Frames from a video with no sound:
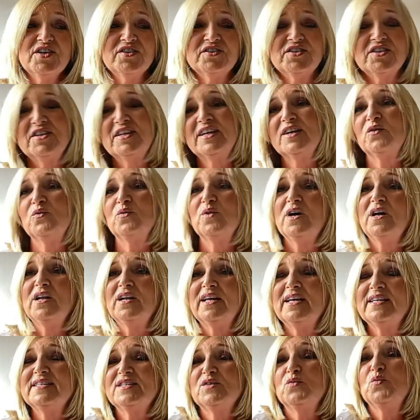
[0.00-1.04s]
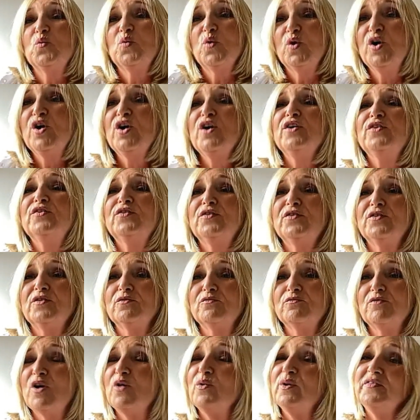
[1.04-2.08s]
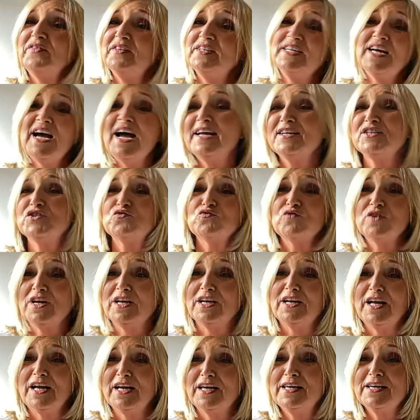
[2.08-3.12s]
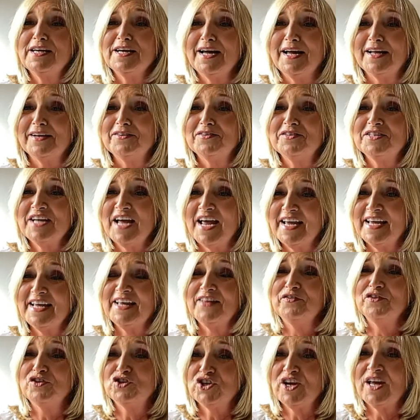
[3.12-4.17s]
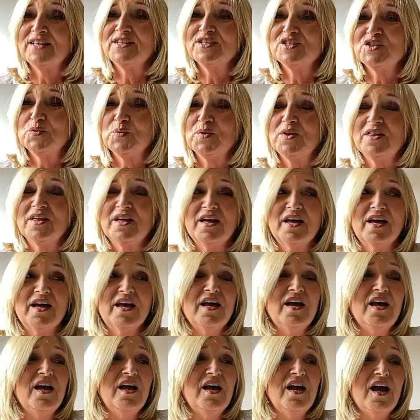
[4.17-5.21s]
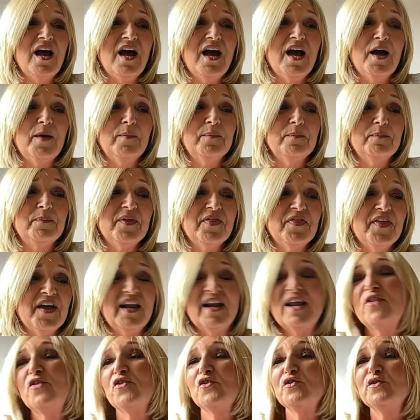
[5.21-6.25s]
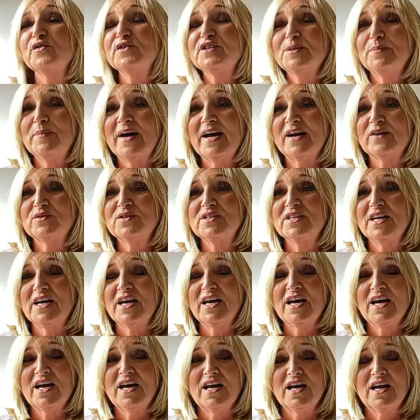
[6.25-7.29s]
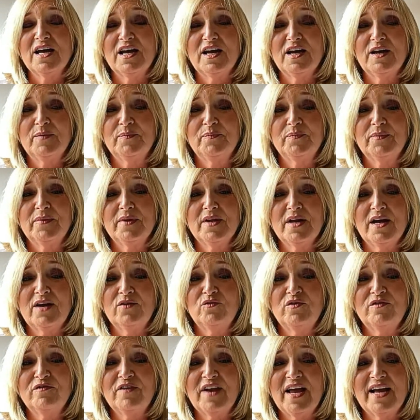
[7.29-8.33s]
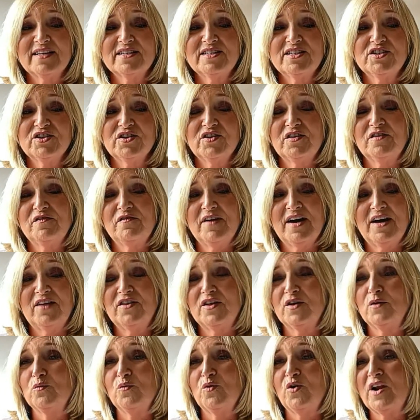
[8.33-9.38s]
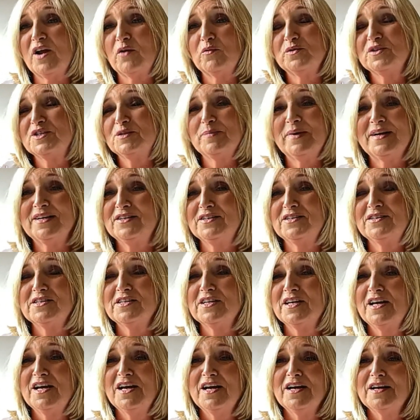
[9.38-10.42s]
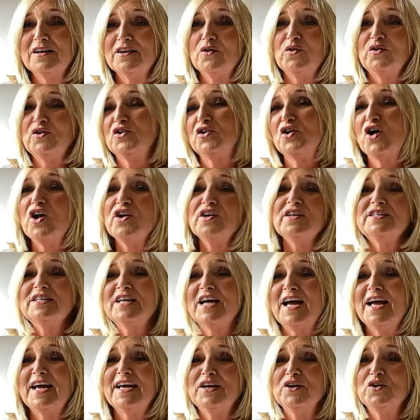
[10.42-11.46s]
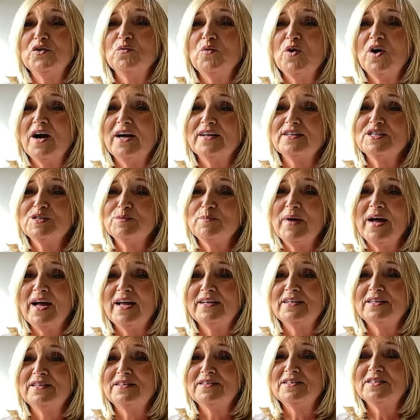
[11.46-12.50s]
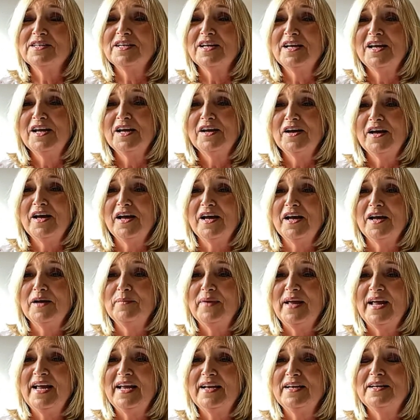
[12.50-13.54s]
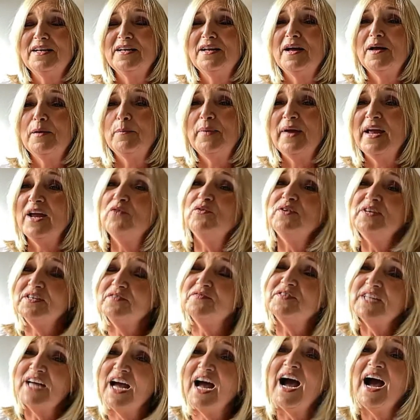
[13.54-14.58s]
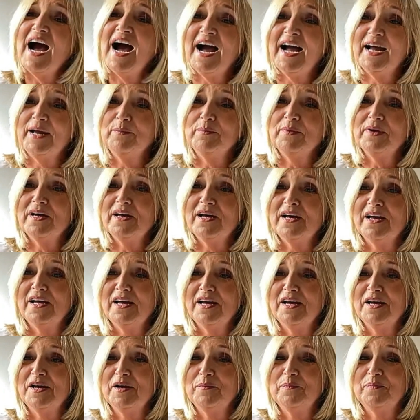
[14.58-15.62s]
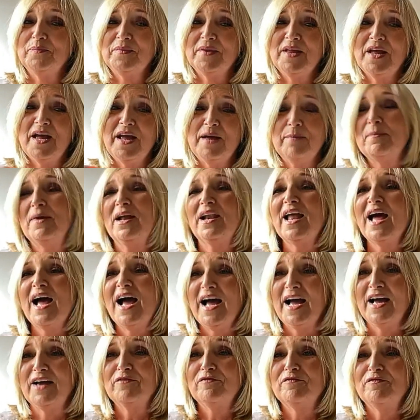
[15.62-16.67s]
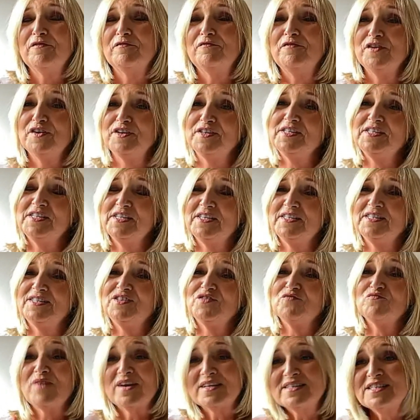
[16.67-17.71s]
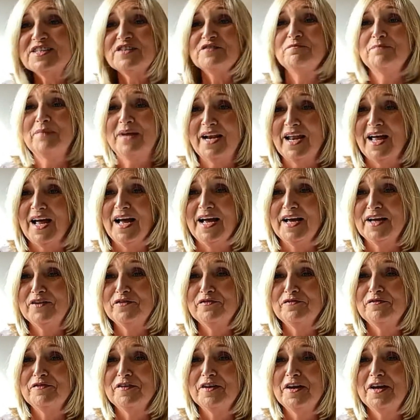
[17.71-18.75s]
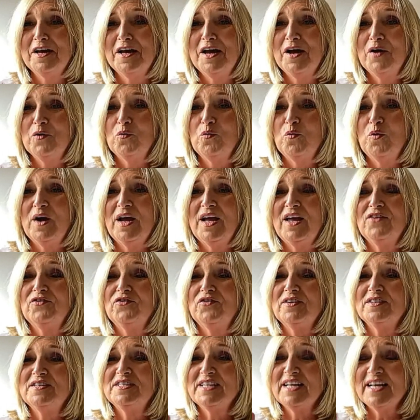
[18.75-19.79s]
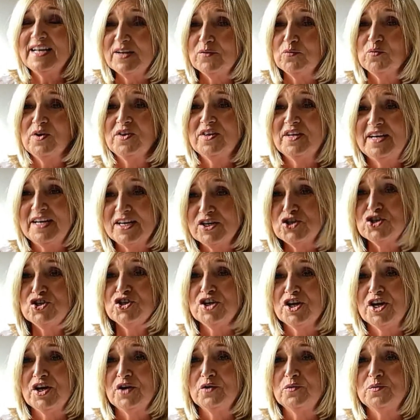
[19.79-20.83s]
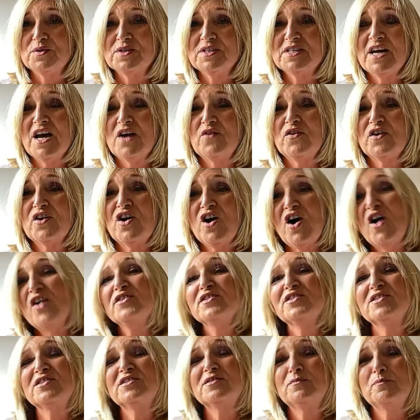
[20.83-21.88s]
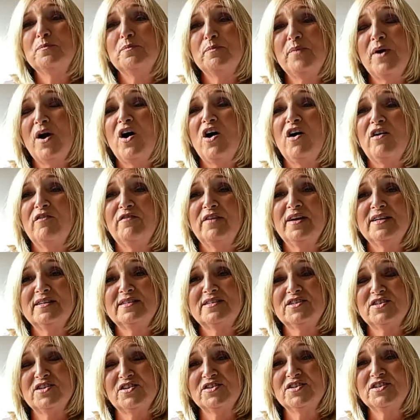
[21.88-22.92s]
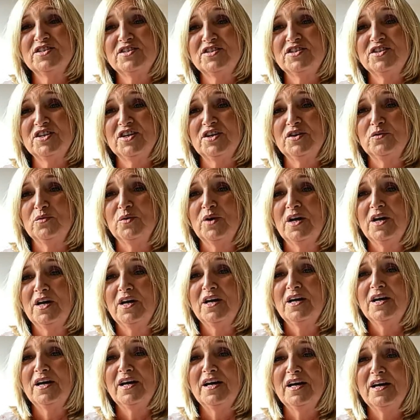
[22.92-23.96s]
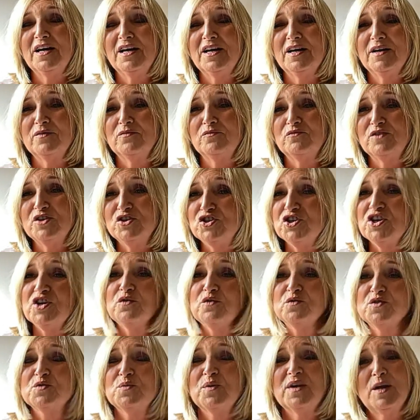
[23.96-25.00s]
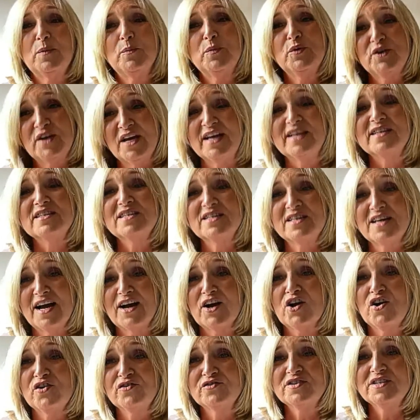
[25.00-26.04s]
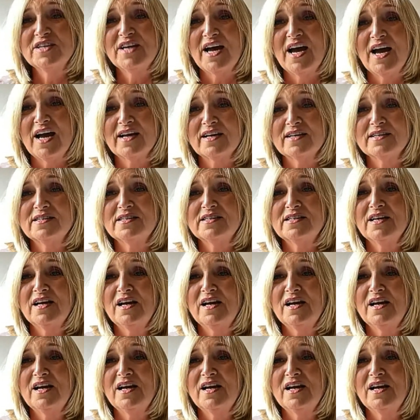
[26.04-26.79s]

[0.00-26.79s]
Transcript: think, well, is it worth rolling the dice really and taking the chance with it? But then I thought about it and reflected on the fact that what I would spend going on holiday, or what I'd spend in a period of time in my life versus the rest of my life with dealing with an issue. So the cost part of it started to reduce when I put it into that context.